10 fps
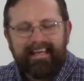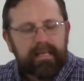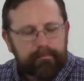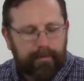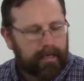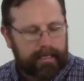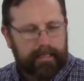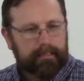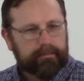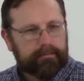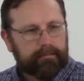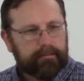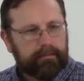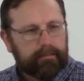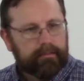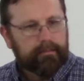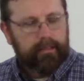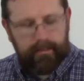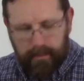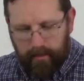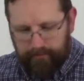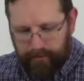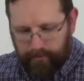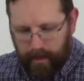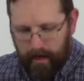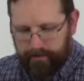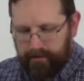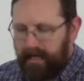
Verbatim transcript: anybody can come to Christ.